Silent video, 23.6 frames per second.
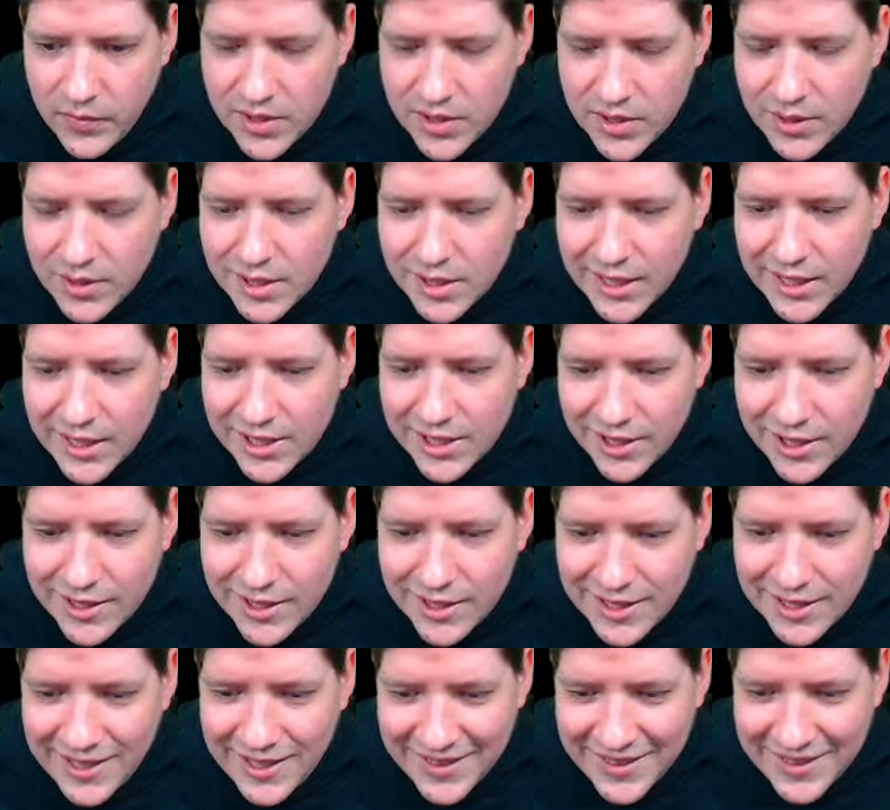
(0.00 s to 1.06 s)
this actually
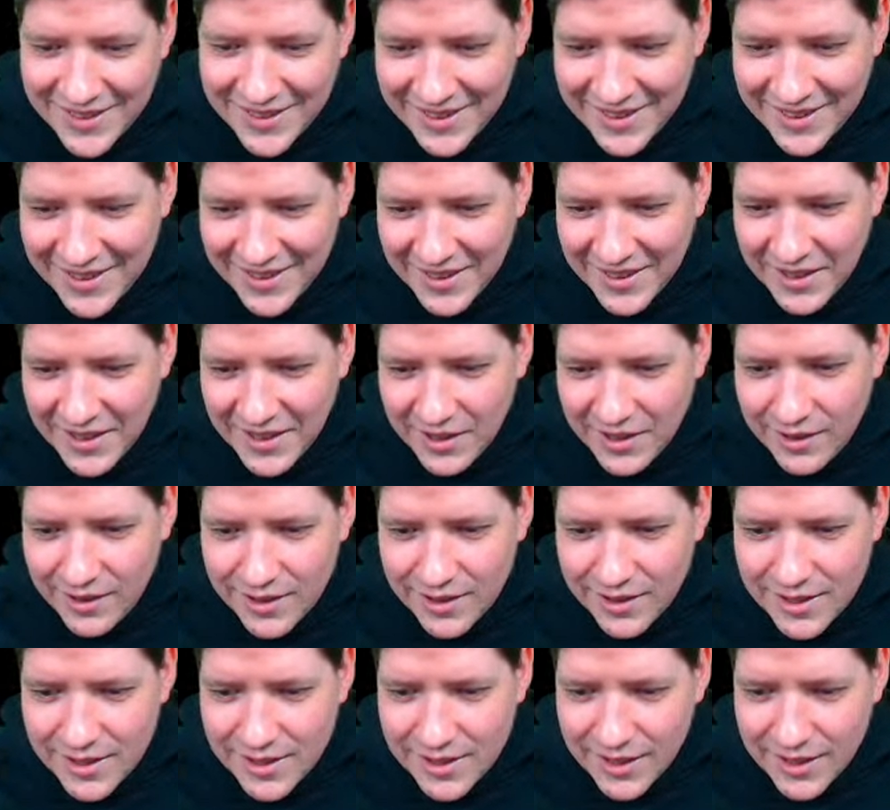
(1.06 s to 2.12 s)

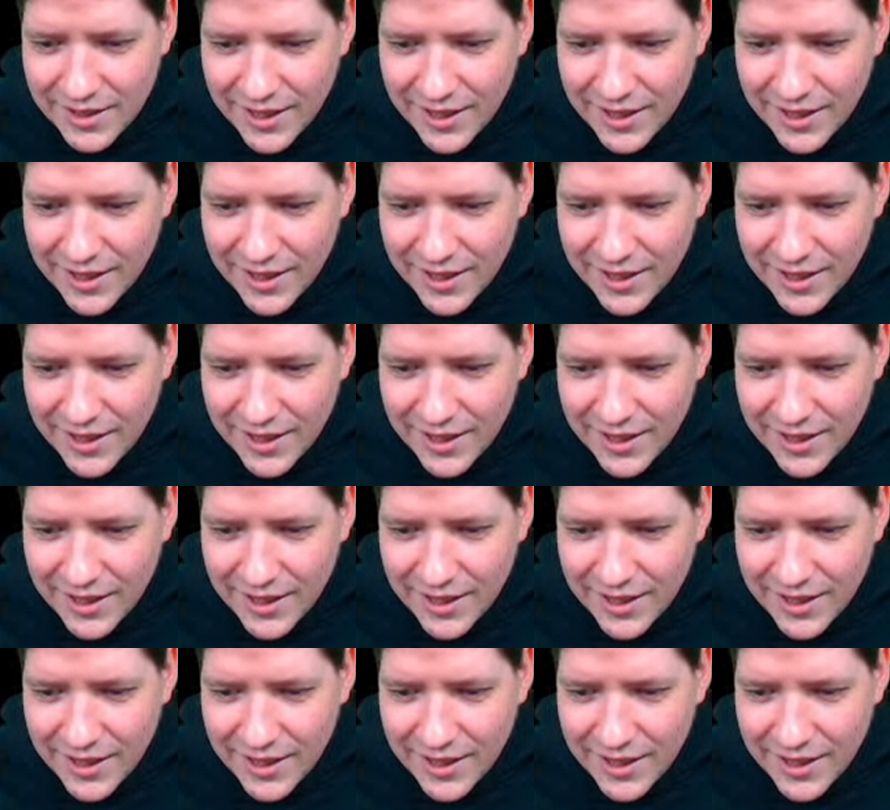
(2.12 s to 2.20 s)
suggests